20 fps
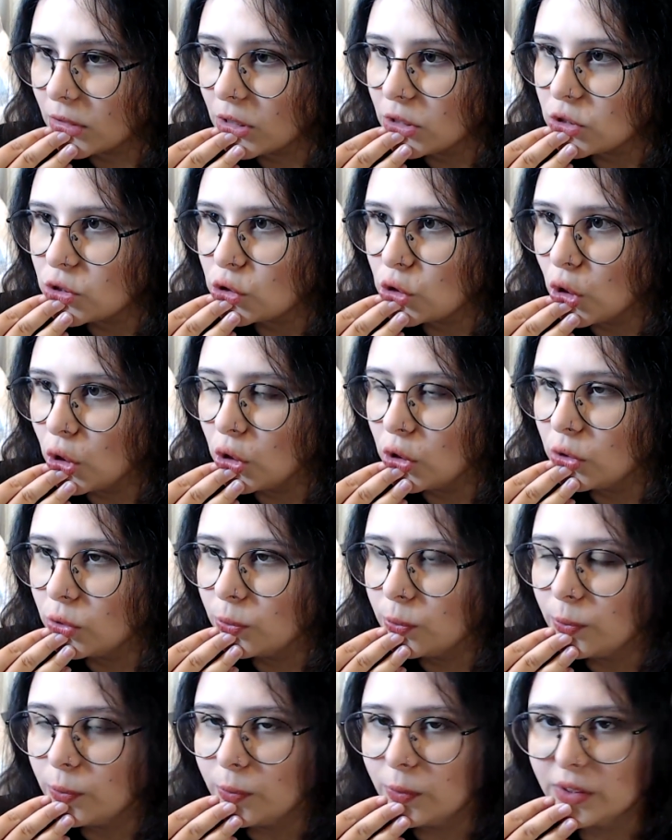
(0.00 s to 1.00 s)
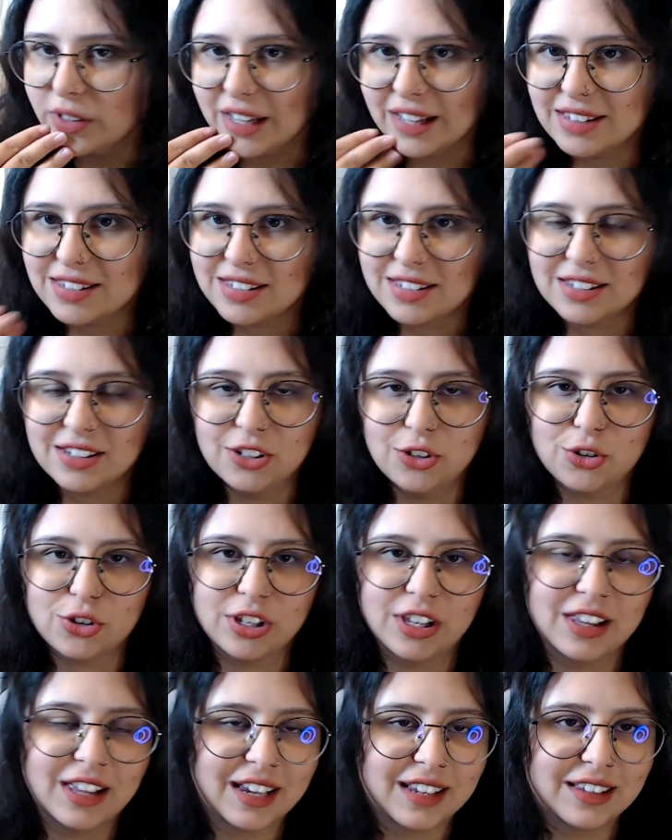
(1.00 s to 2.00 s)
so that's
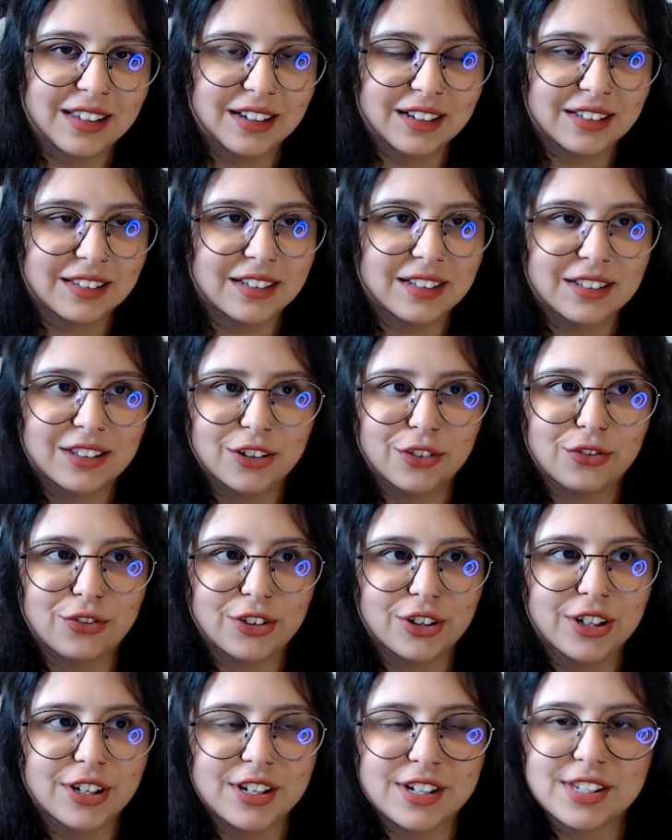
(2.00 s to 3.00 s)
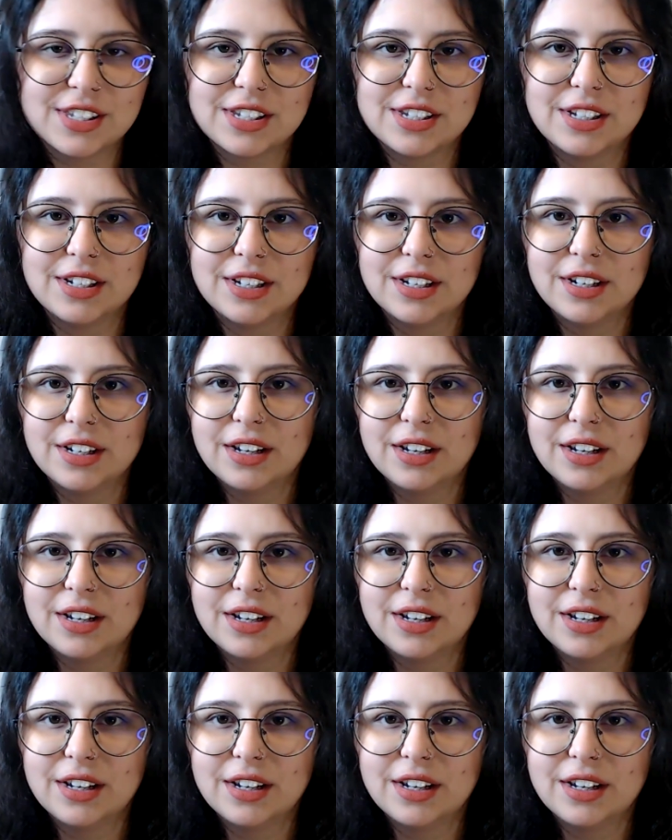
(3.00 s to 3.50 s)
usually like the first